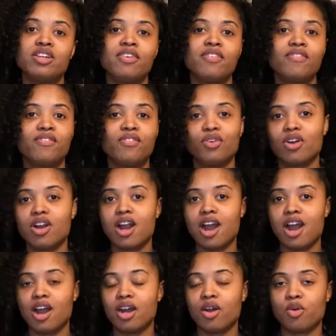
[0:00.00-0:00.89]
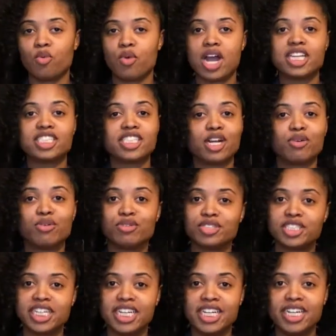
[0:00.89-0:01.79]
for our wash day
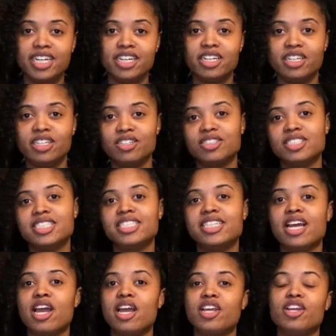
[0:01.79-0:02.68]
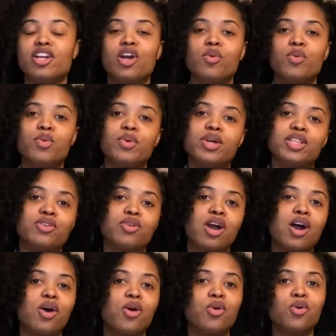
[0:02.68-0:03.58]
routine, you'll see that, we went through
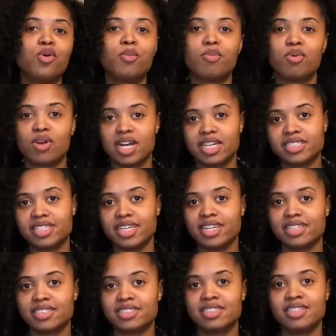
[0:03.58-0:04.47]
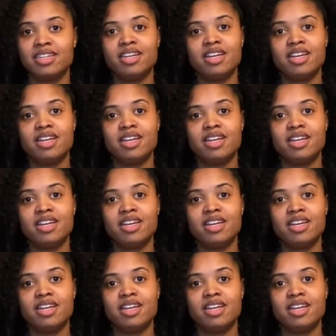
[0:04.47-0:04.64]
our whole process